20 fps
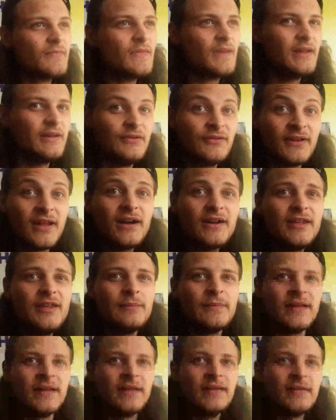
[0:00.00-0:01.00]
He was lucky,
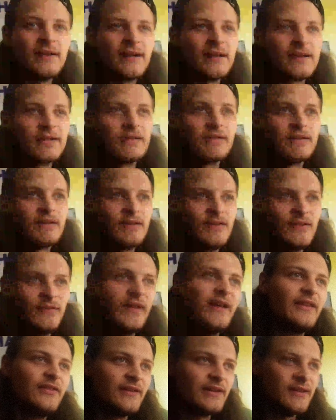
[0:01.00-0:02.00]
man. Like, because if
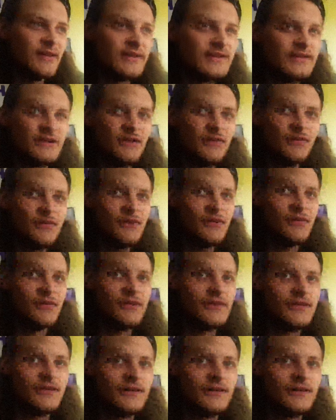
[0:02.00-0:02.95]
that thing gets a hold of you,